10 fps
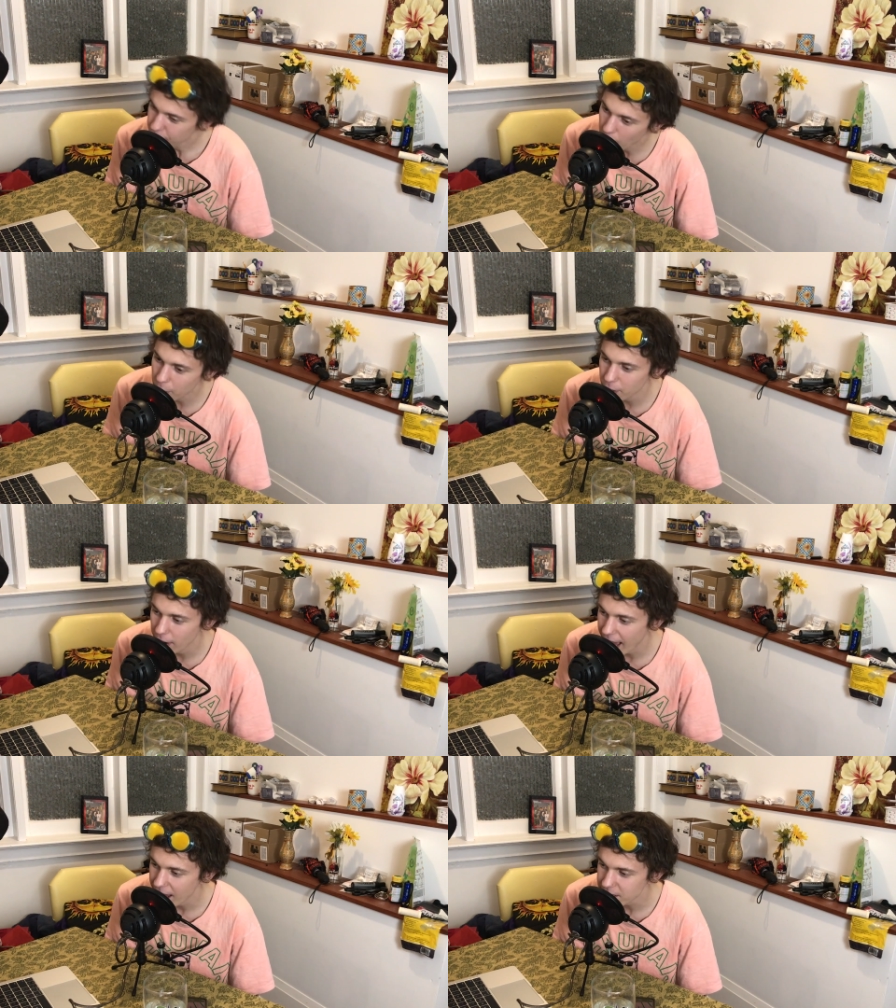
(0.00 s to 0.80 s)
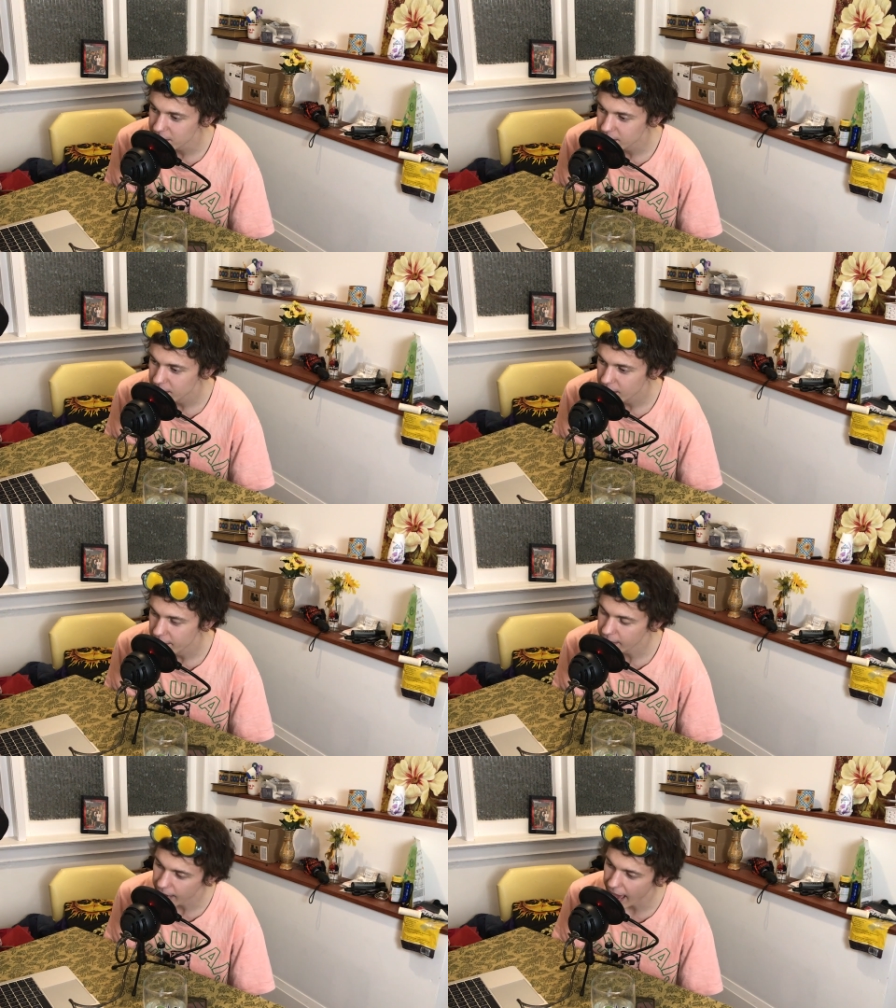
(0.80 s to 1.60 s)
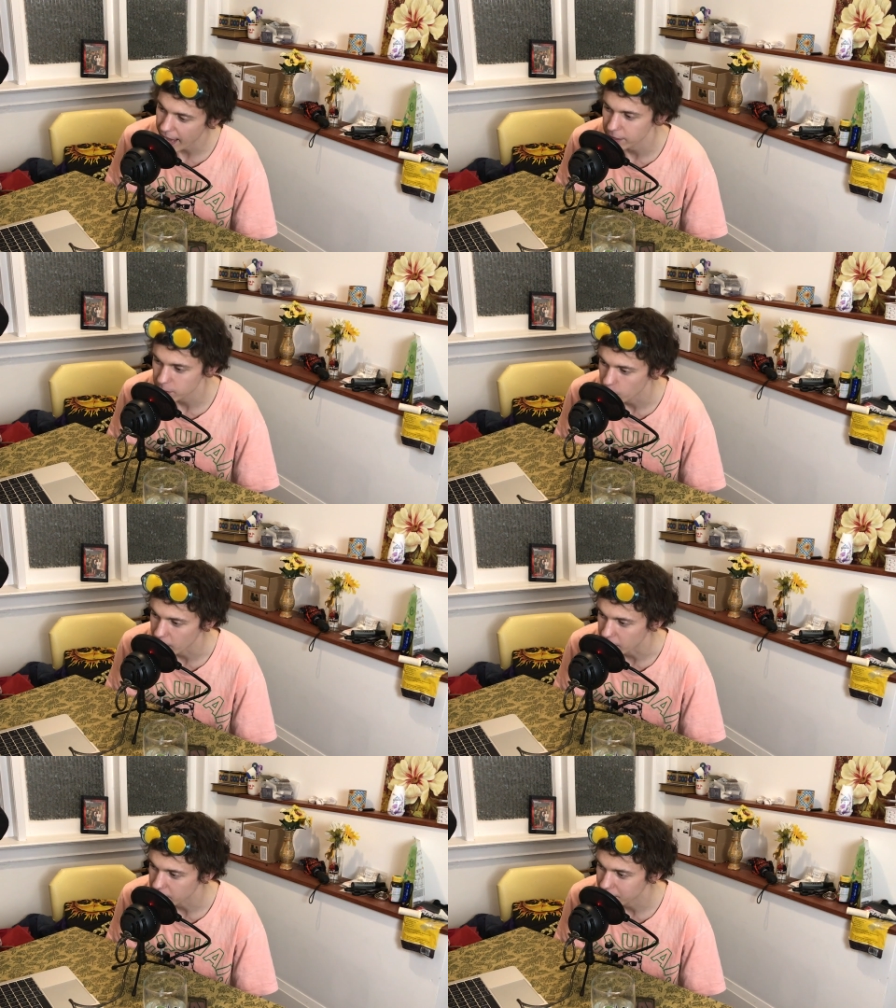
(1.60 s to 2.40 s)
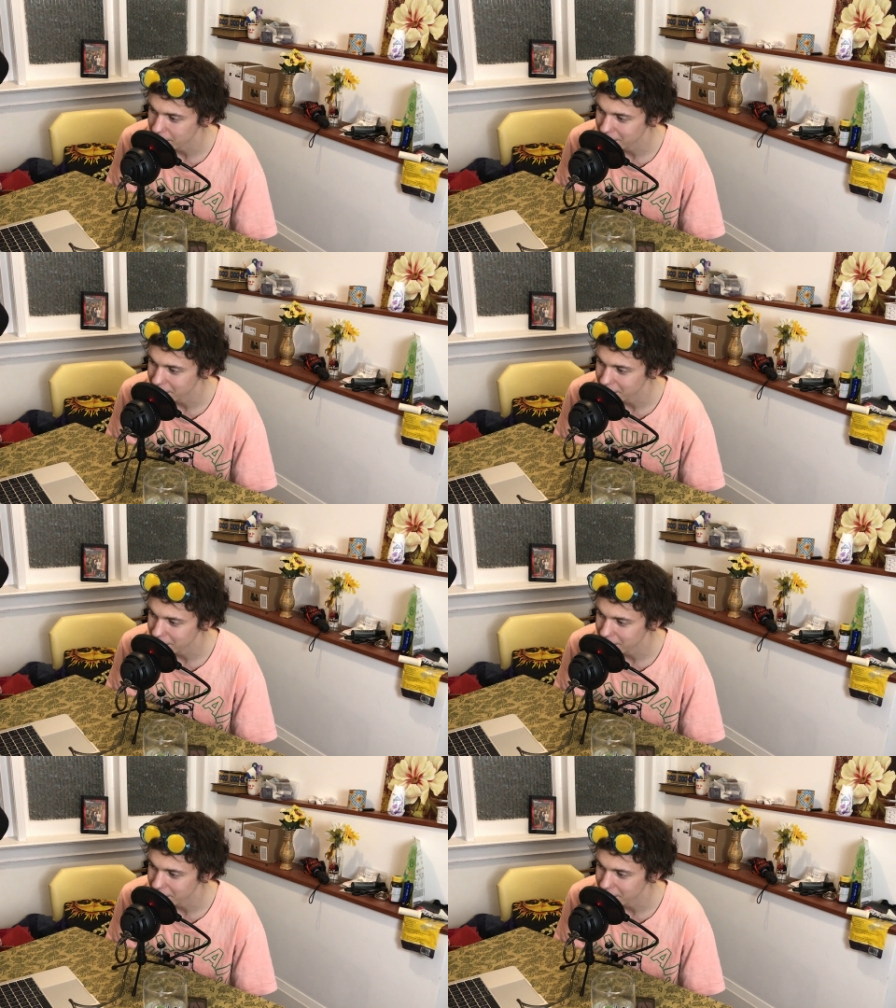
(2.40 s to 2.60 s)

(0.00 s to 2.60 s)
Know your ass, then add a tweet.